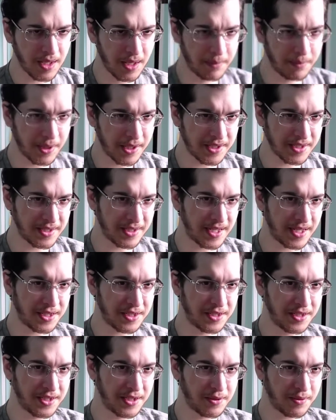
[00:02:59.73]

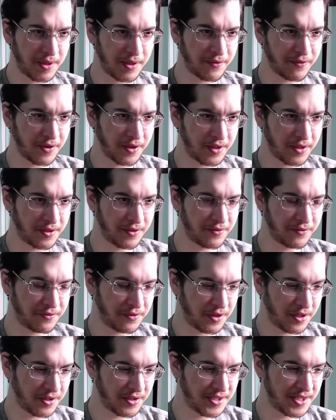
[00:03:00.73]
presentation this week for
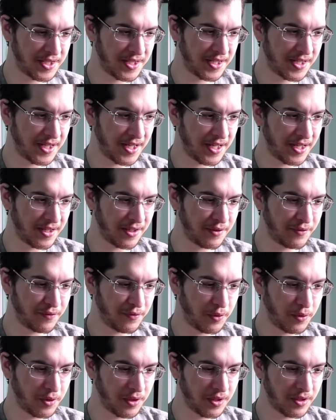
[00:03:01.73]
our synagogue
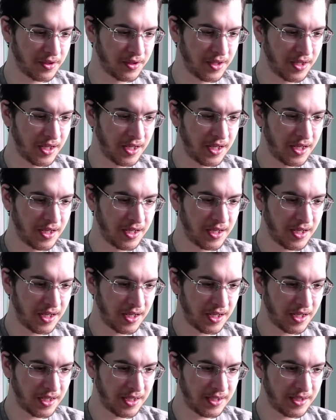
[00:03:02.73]
for
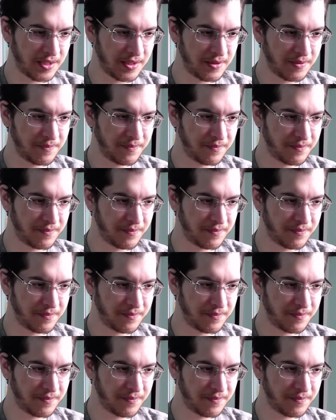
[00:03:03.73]
Yom